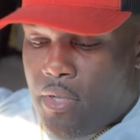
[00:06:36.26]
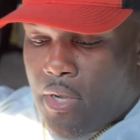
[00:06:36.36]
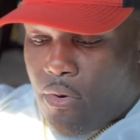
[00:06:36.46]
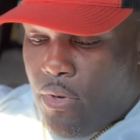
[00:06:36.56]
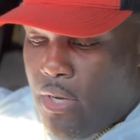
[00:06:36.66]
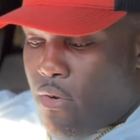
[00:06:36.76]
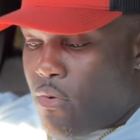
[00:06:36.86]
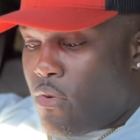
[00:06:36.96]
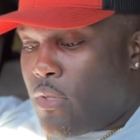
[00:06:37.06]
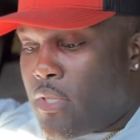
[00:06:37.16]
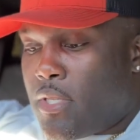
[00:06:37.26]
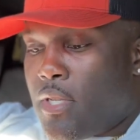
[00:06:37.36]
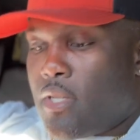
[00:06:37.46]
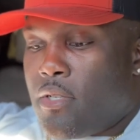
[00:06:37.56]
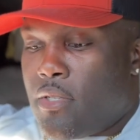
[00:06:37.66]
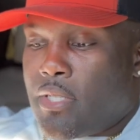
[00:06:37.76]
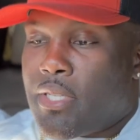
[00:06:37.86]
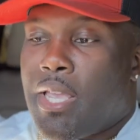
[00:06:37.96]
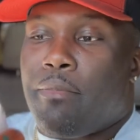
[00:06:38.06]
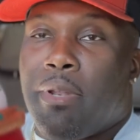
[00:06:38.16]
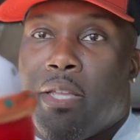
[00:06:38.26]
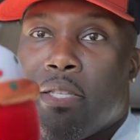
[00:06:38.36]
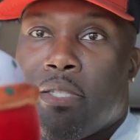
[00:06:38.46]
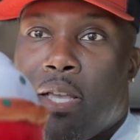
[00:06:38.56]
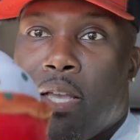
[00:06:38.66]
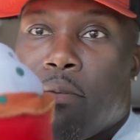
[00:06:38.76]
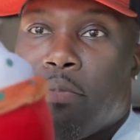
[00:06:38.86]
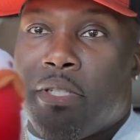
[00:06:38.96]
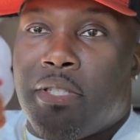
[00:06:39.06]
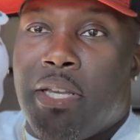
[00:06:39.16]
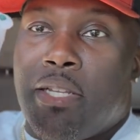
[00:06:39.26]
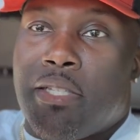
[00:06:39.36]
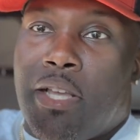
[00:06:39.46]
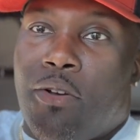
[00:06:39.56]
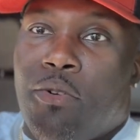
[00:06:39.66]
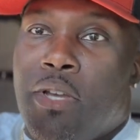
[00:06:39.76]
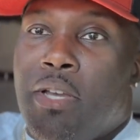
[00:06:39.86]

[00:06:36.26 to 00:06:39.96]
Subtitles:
I really don't know what to tell her. This came in the inside. I'm gonna just take this out.